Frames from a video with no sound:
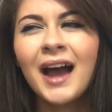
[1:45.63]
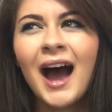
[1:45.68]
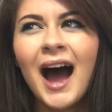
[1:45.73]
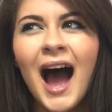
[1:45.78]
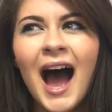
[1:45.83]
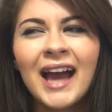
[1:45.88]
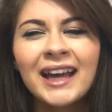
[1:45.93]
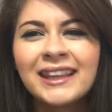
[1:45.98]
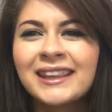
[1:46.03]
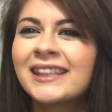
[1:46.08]

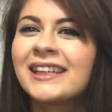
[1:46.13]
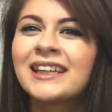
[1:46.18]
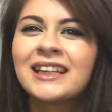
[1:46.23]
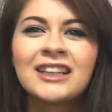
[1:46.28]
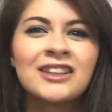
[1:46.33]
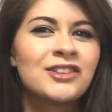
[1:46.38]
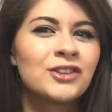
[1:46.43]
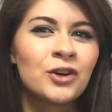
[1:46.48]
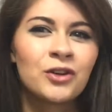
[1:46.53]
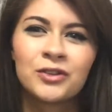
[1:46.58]
I think
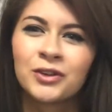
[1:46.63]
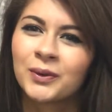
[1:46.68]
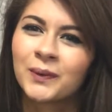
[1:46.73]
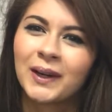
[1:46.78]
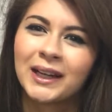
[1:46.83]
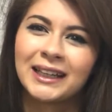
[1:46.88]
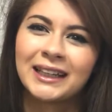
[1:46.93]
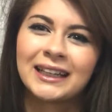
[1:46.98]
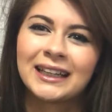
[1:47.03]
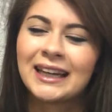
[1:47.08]
it's
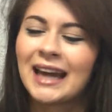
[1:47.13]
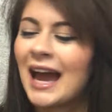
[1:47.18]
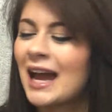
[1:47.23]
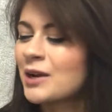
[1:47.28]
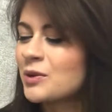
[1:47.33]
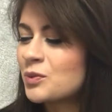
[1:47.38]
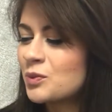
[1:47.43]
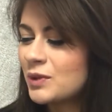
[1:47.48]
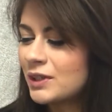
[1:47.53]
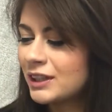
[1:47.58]
overrated. I
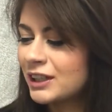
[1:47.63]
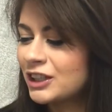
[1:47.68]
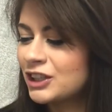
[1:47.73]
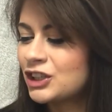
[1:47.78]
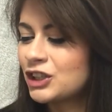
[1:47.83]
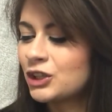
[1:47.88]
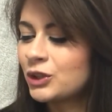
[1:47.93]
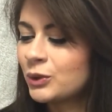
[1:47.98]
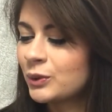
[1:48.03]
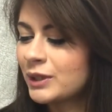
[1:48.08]
really
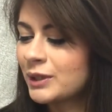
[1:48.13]
do.